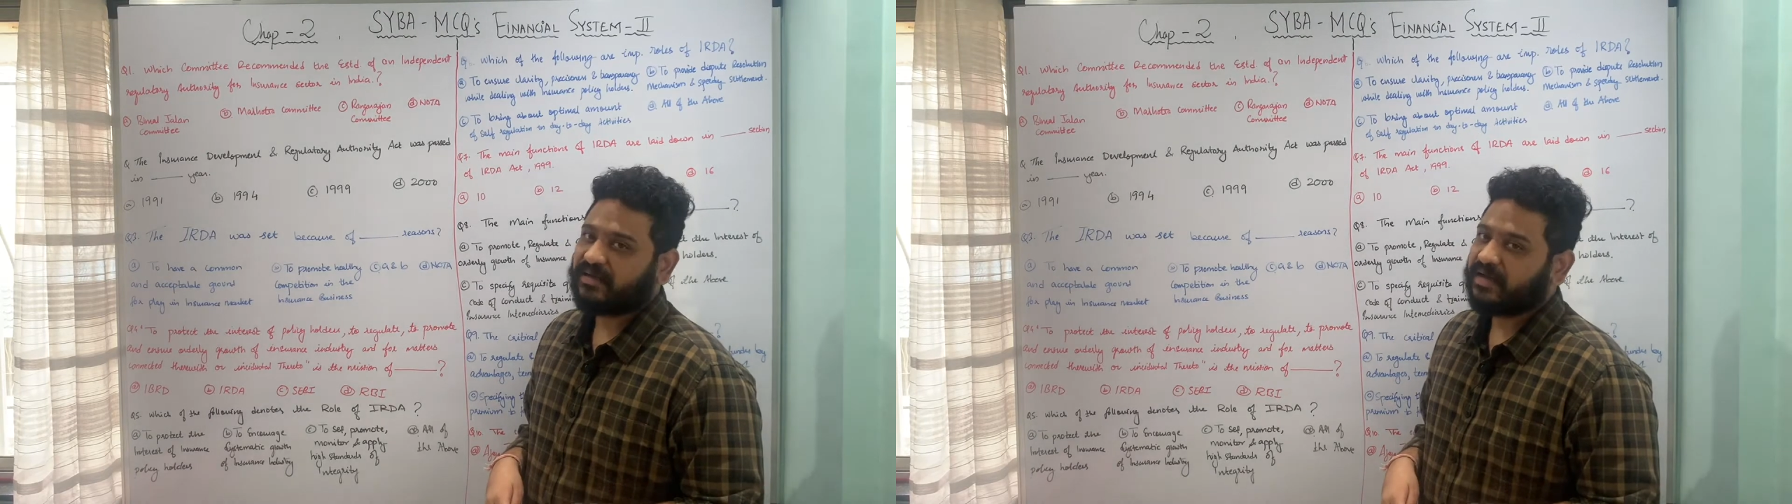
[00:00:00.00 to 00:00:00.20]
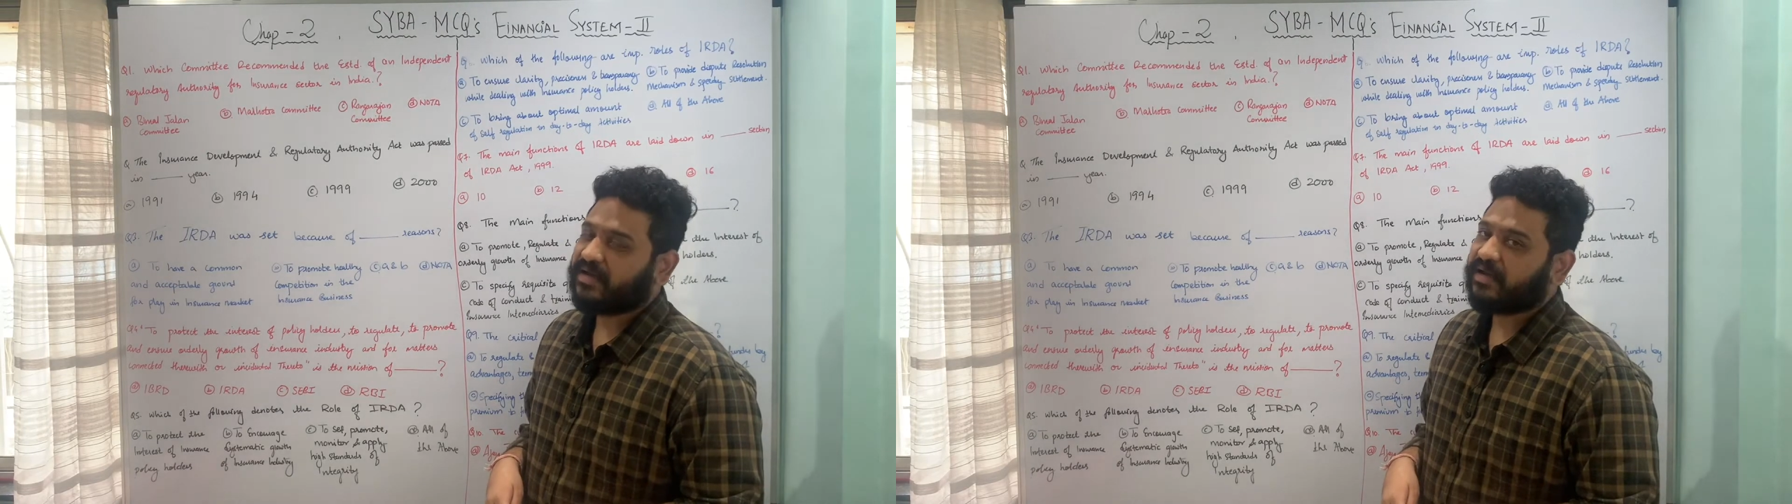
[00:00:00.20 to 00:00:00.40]

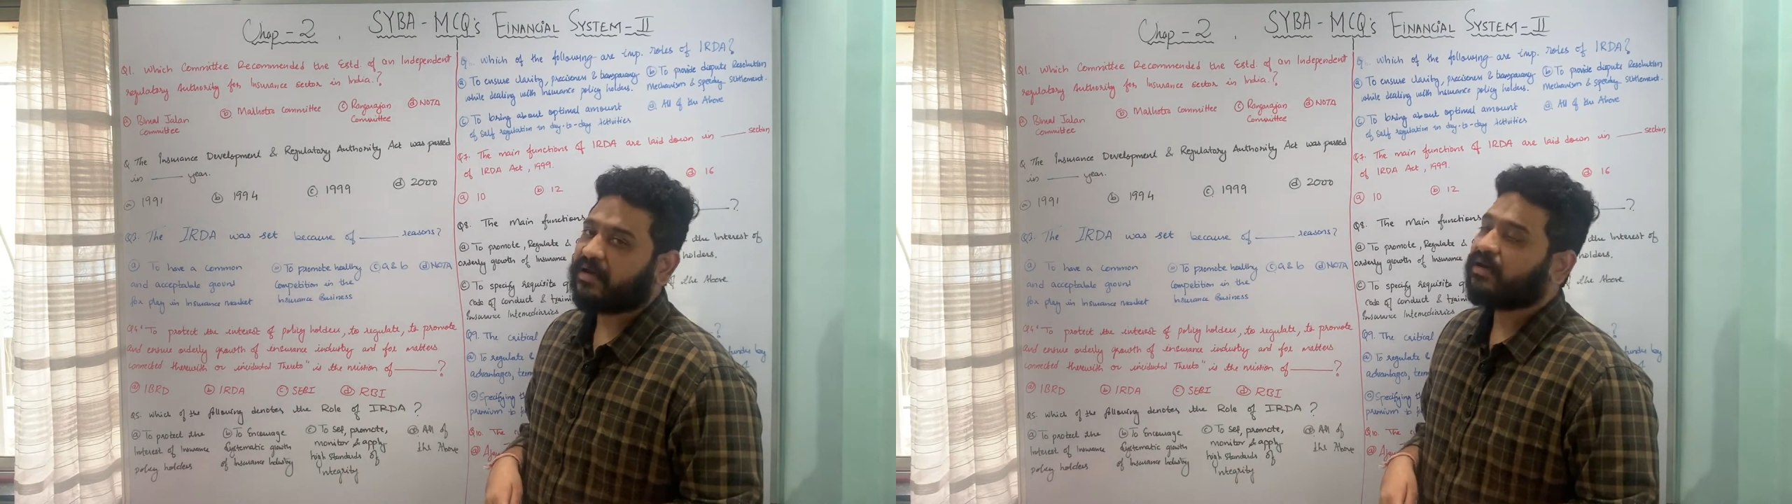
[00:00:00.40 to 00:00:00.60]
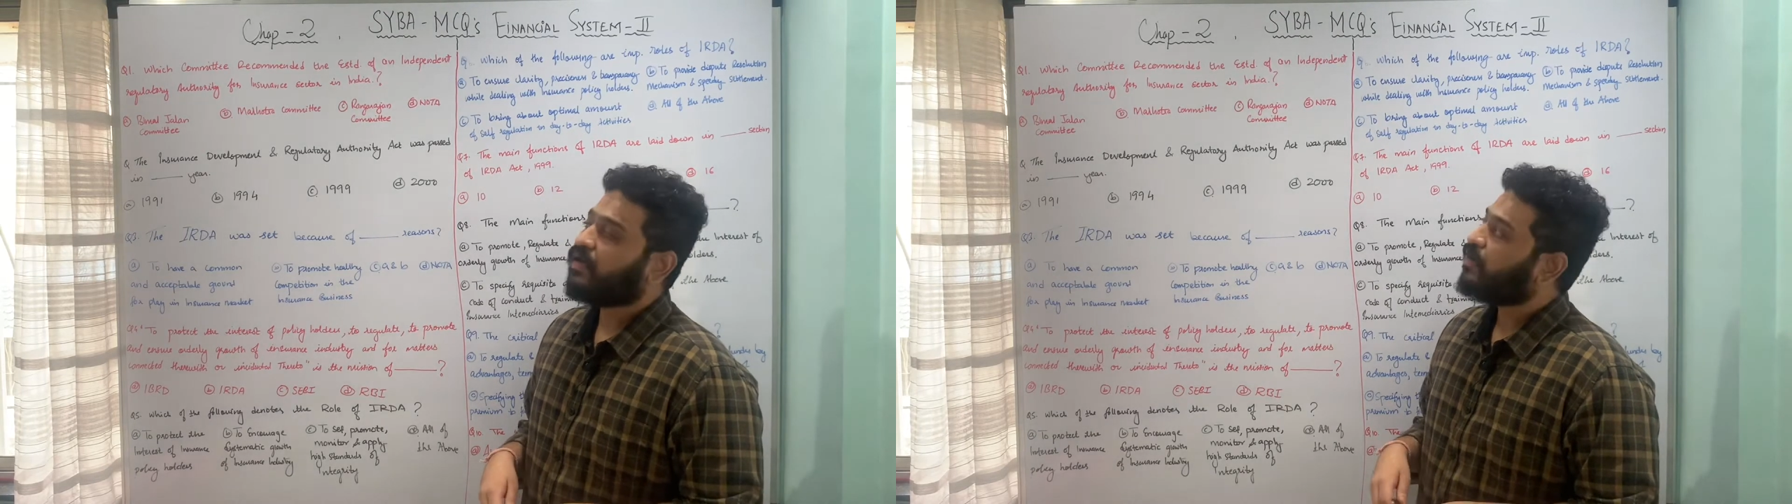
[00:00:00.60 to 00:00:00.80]
India?
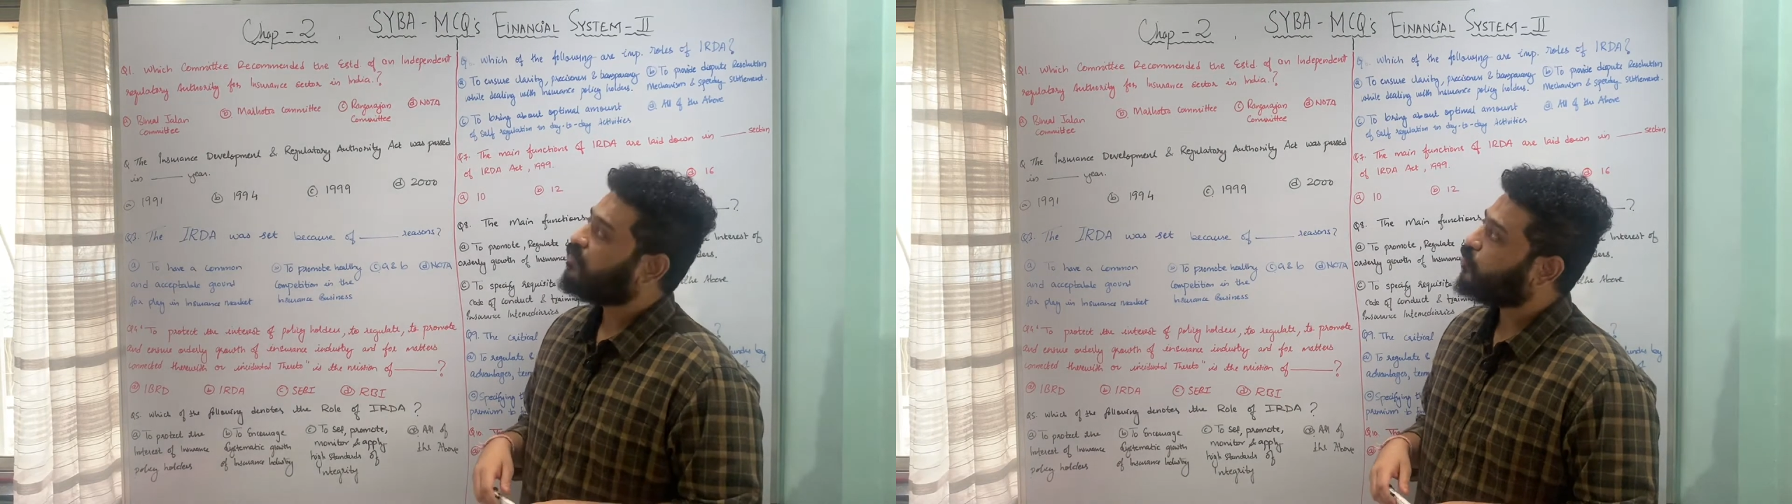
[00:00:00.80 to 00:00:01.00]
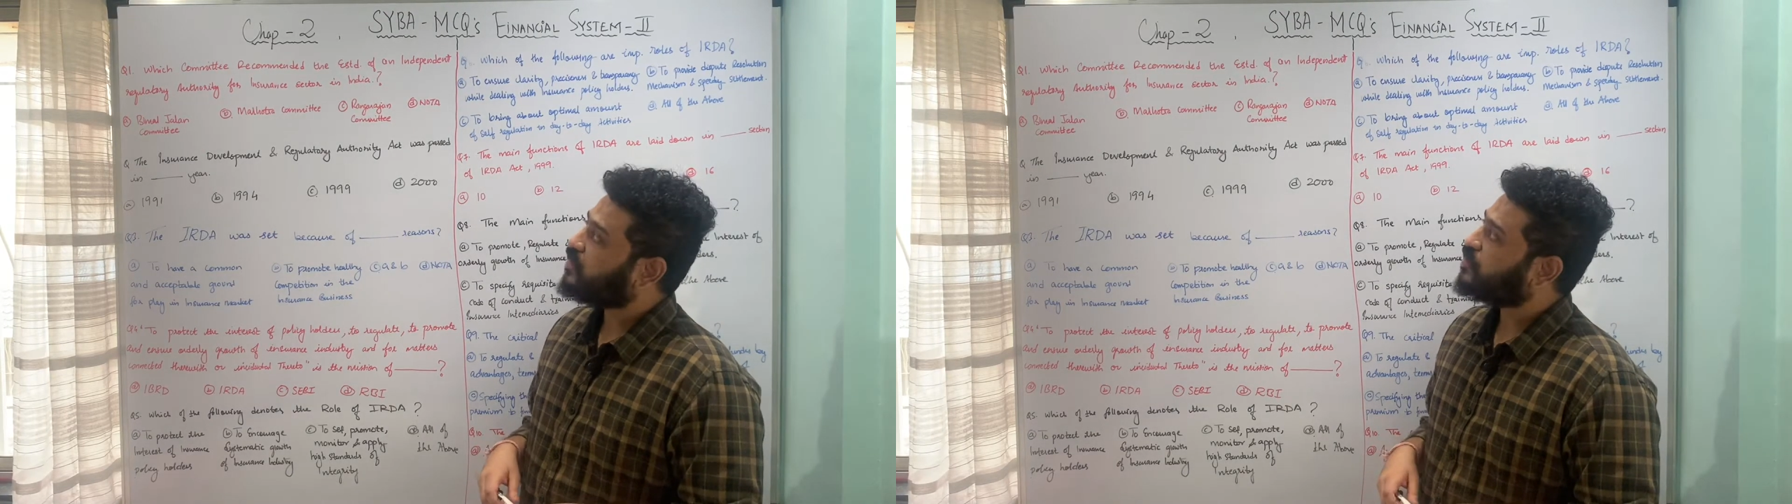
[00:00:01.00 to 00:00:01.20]
Which